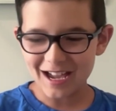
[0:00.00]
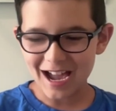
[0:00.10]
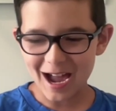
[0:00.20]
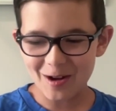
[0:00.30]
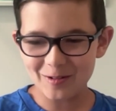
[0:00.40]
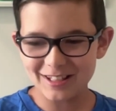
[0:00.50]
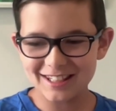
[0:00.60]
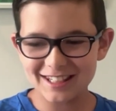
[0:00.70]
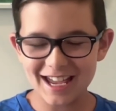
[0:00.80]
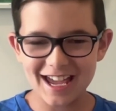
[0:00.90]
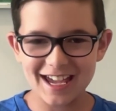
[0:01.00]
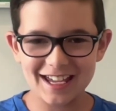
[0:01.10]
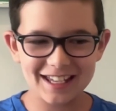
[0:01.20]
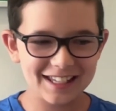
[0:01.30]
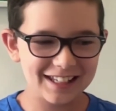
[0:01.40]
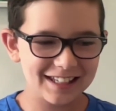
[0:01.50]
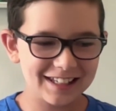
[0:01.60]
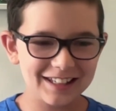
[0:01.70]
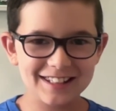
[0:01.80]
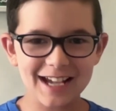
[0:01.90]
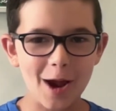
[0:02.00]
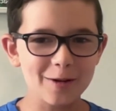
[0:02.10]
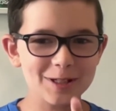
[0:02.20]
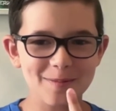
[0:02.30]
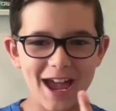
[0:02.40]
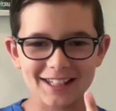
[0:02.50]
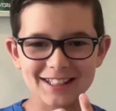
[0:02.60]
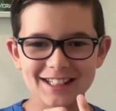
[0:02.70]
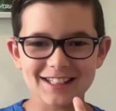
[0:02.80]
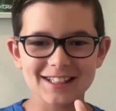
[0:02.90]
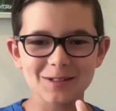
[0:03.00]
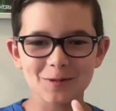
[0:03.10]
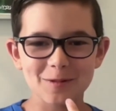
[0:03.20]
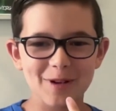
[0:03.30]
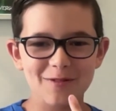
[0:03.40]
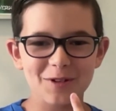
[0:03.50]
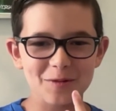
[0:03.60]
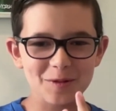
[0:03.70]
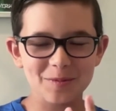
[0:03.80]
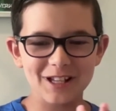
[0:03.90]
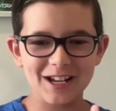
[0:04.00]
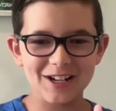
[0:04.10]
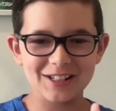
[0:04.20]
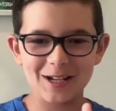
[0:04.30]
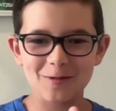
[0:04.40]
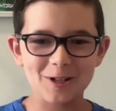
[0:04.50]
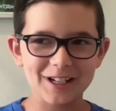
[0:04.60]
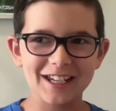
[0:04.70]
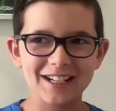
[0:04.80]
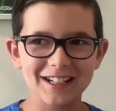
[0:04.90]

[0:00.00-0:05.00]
I would say Tyrese Maxey because he's one of my favorite players. I'd want to get an